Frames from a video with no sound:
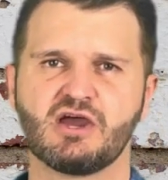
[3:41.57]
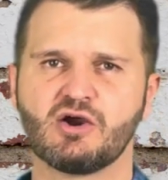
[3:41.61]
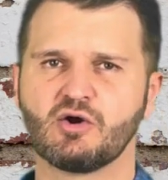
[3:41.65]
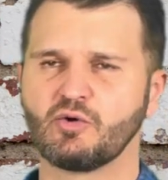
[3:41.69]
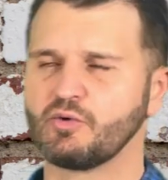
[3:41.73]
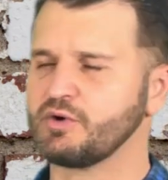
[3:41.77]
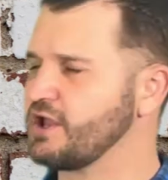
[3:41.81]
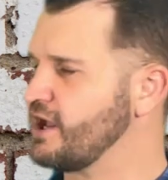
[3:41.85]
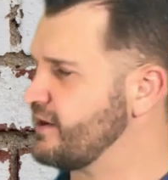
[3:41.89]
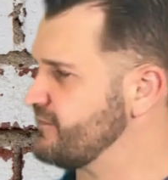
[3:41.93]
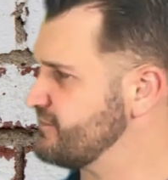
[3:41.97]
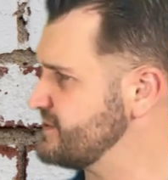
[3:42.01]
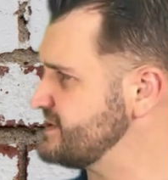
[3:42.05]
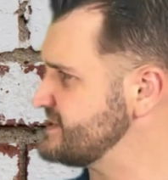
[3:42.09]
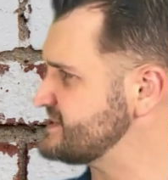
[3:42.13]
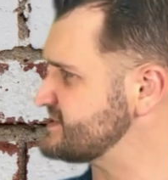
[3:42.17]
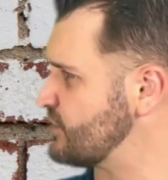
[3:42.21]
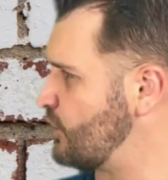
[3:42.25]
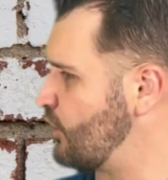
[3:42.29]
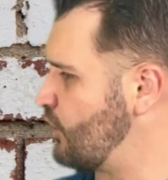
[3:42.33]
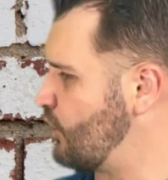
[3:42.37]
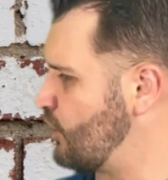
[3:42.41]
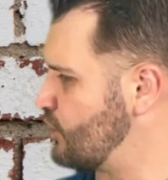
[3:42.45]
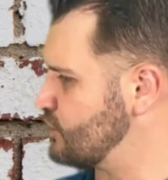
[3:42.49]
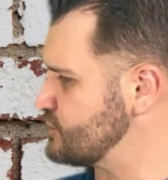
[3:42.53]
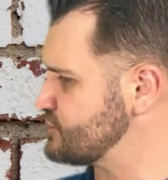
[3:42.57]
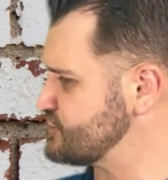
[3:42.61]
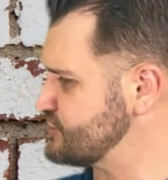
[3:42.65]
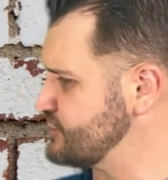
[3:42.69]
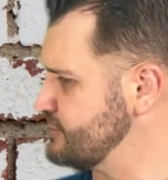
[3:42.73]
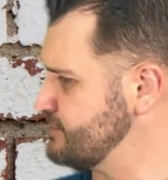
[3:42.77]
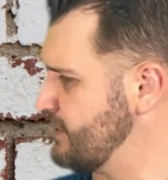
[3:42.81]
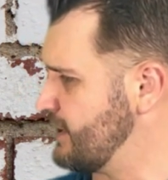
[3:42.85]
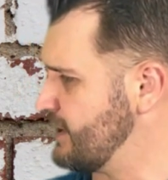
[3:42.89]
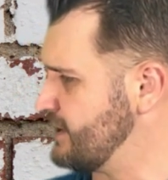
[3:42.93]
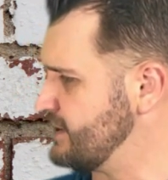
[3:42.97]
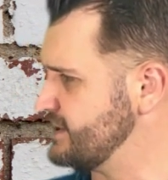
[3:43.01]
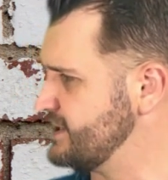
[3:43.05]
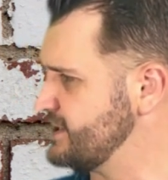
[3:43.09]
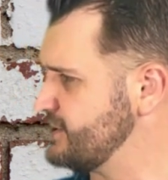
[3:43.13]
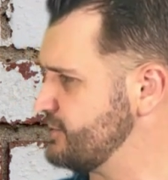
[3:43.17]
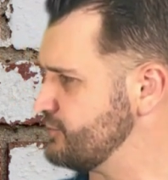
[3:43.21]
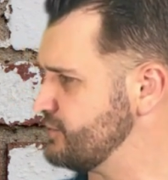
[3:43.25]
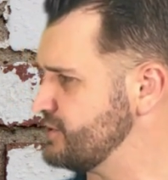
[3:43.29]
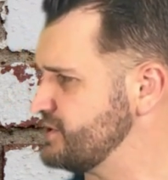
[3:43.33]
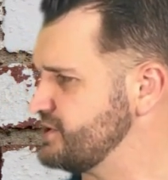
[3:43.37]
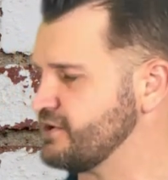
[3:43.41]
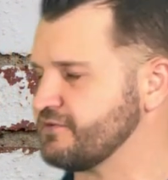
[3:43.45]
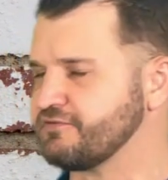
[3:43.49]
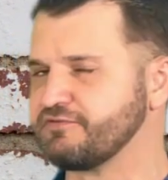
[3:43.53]
We have these awesome
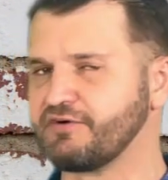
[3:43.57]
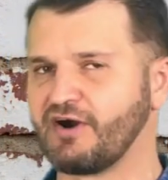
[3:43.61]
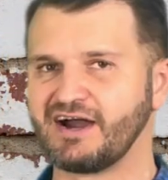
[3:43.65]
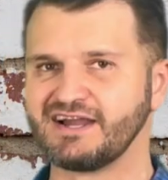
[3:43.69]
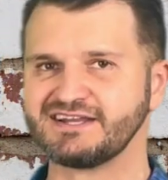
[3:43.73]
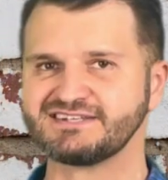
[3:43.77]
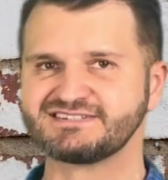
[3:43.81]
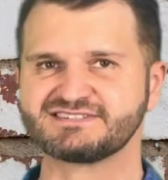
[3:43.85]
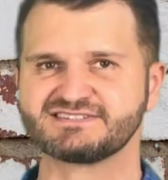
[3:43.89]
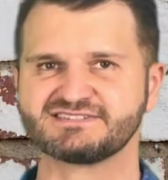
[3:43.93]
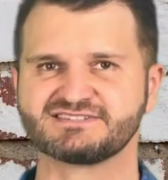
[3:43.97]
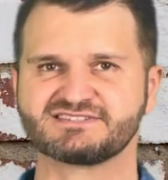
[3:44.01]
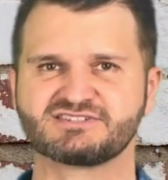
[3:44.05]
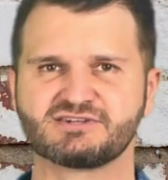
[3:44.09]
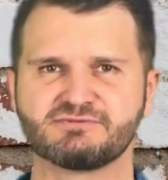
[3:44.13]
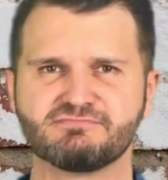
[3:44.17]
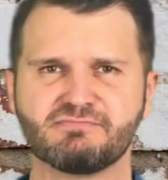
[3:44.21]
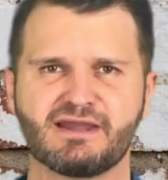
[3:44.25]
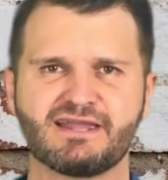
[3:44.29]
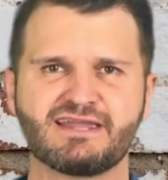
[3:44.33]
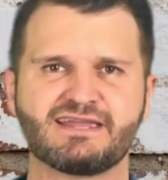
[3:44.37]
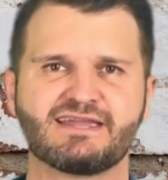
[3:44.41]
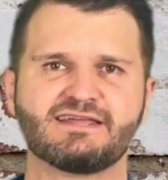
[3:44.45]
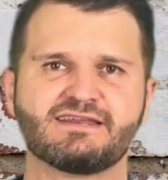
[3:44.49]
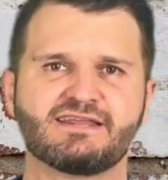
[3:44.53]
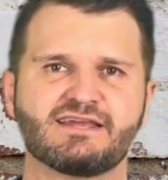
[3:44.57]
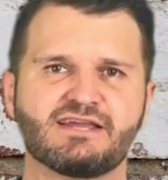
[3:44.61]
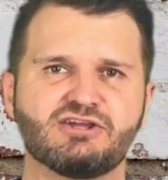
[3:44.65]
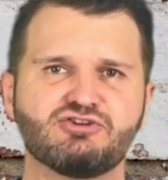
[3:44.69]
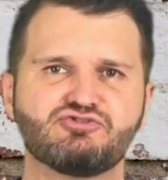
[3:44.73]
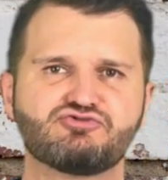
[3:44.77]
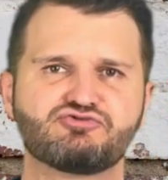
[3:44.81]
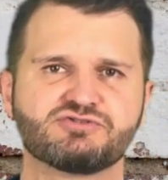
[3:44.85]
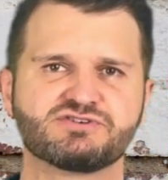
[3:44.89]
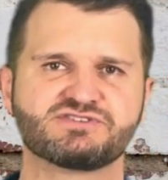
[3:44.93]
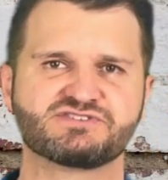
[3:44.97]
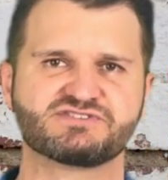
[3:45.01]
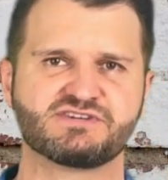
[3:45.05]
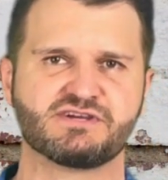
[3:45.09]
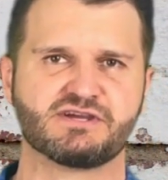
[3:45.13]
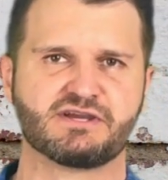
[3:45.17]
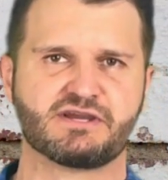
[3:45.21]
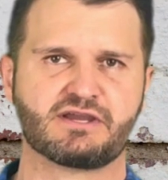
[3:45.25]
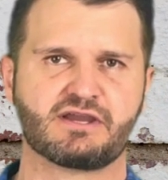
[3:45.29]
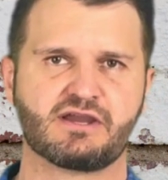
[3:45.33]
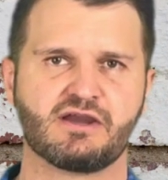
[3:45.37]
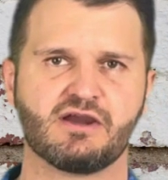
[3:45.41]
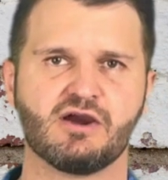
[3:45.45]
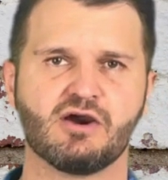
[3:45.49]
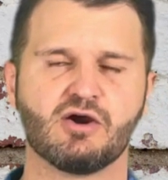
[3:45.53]
literary devices to make it
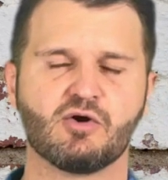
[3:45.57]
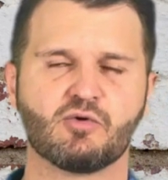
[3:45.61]
interesting.